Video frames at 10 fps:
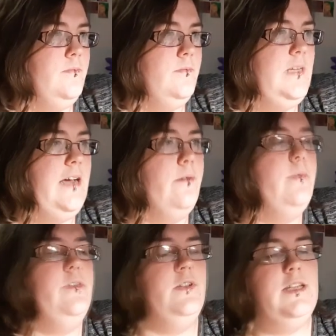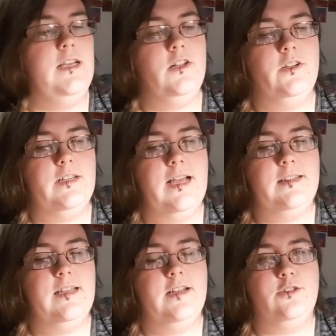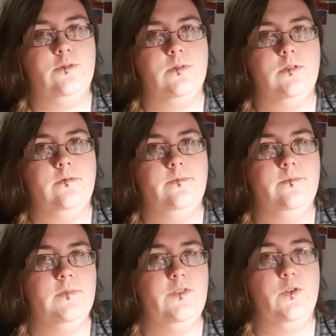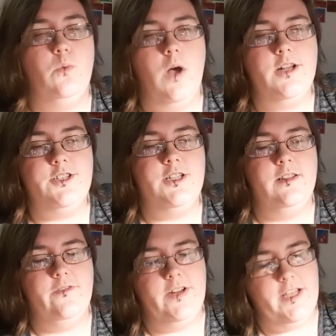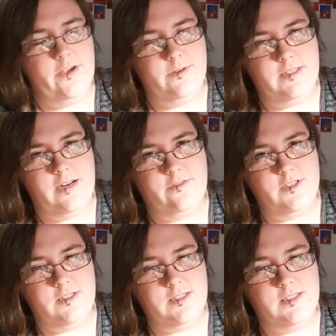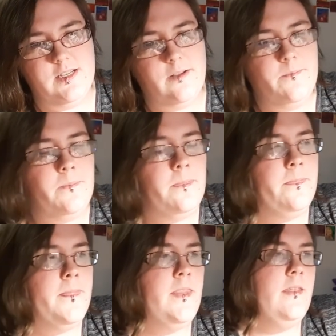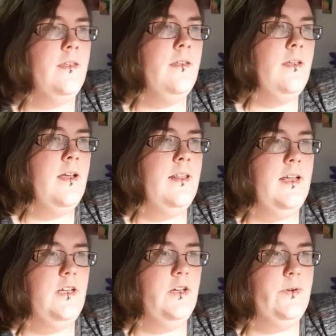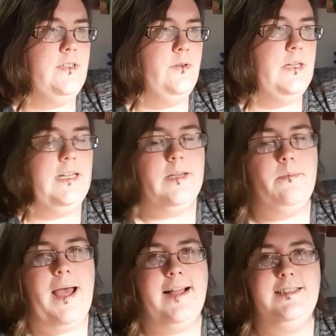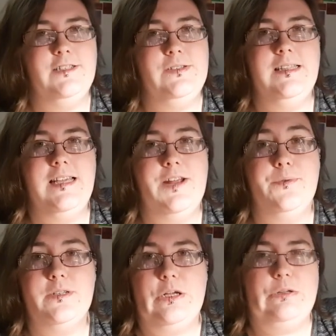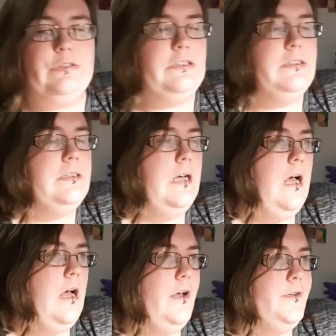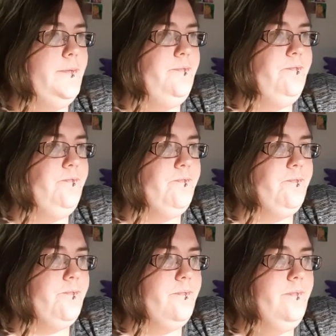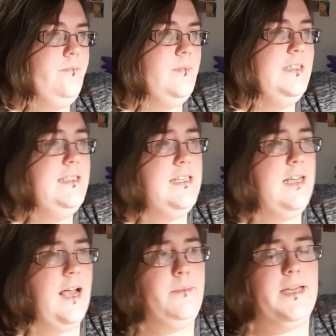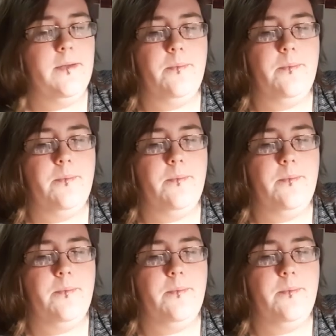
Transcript: Now, if you take a look at the actual, if you're watching the video instead of just listening, and then going to click back to see the end result, you see, I make it